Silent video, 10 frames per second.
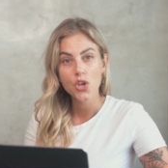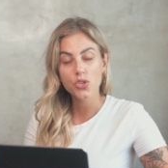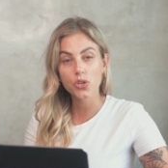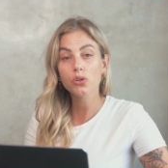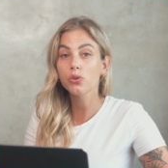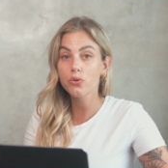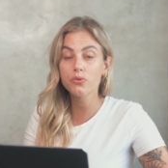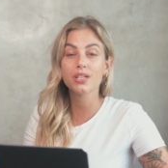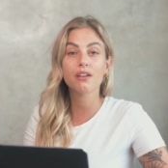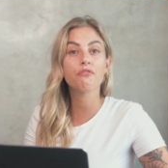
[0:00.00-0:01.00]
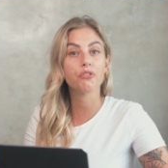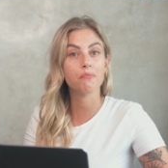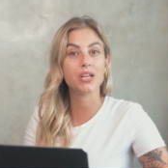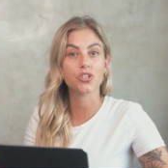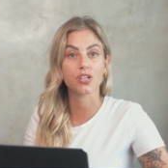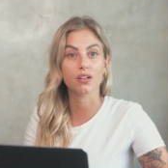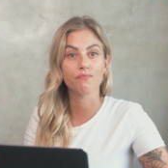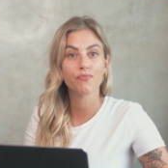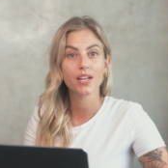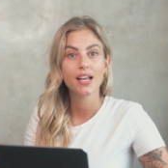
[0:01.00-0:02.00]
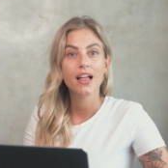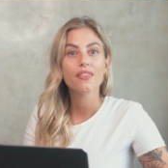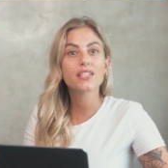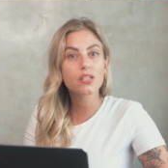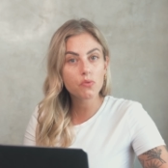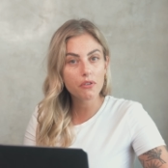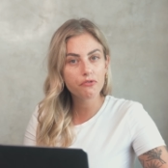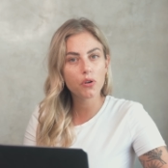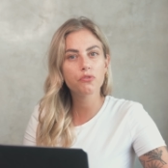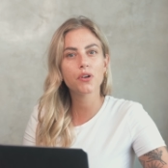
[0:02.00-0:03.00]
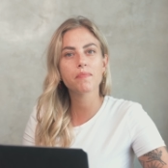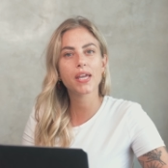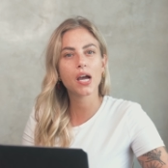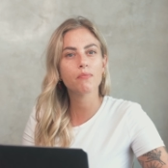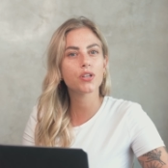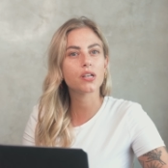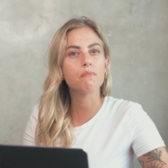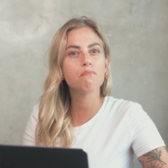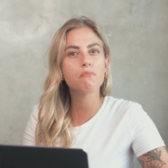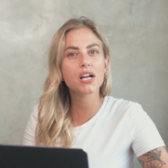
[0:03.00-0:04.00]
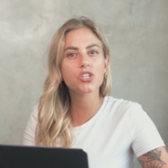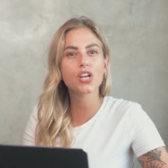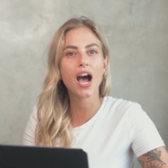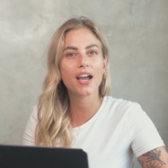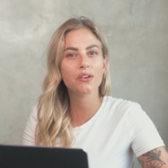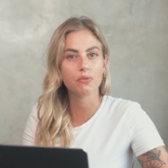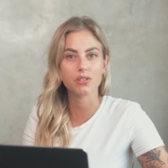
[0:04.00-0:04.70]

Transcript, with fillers: so you're losing information. This is why full-frame cameras are much higher